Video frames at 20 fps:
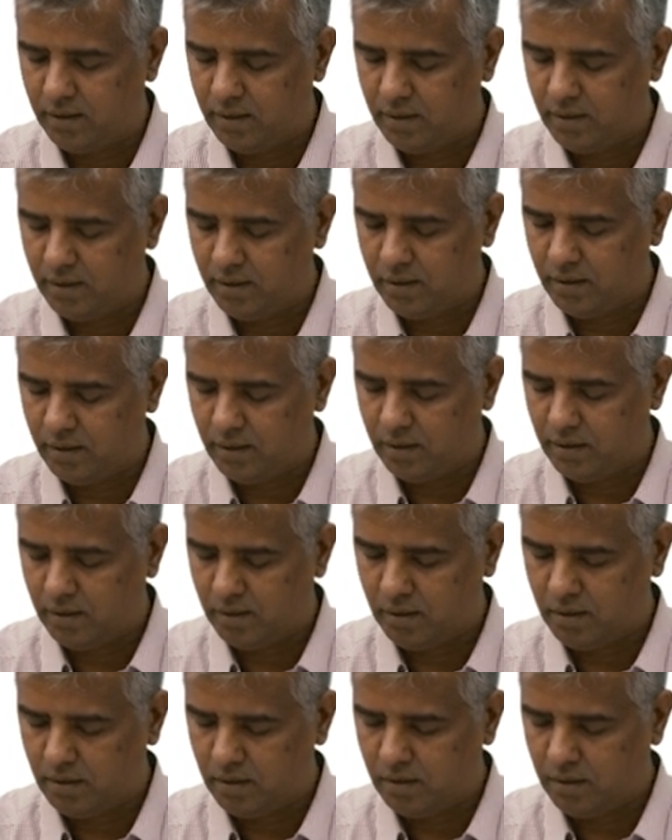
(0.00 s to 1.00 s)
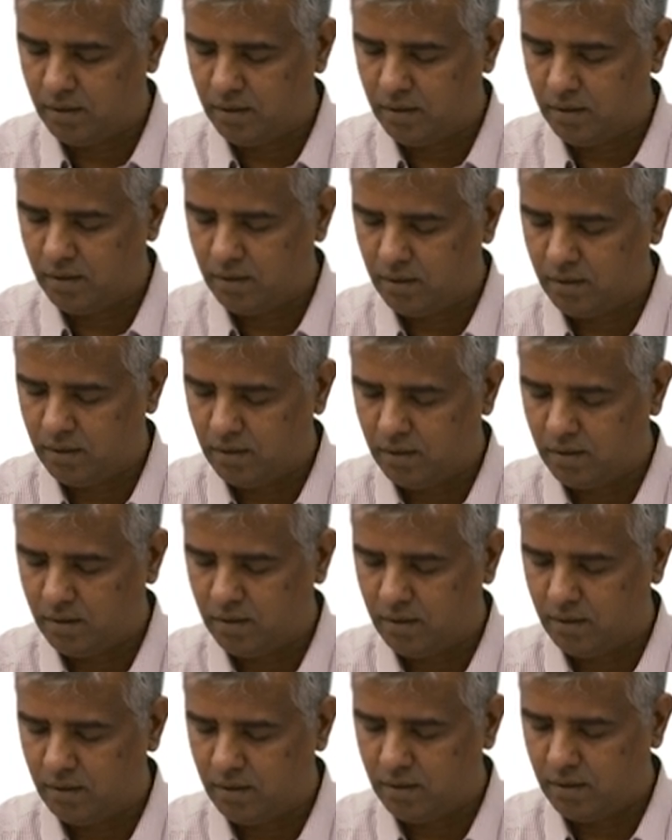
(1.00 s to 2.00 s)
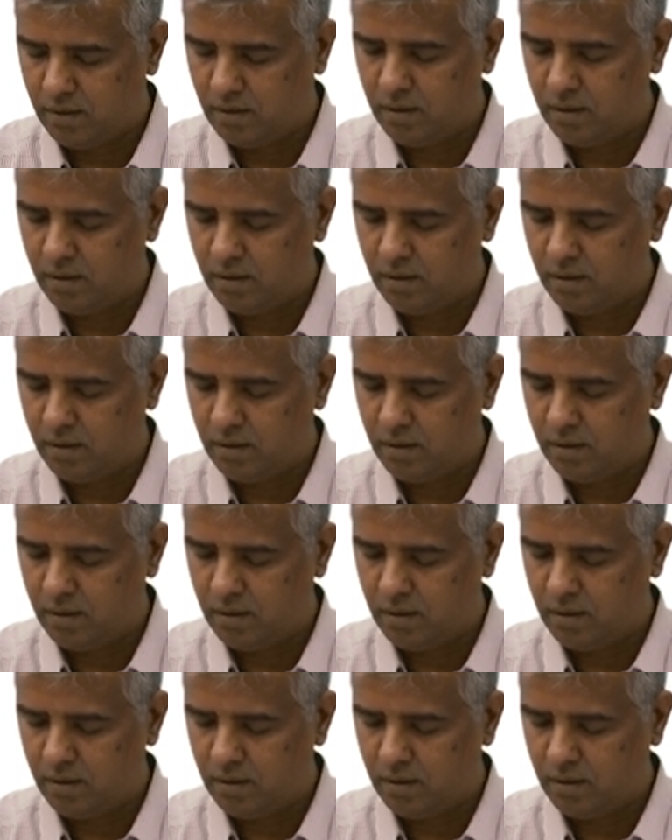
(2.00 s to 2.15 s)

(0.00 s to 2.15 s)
(silence)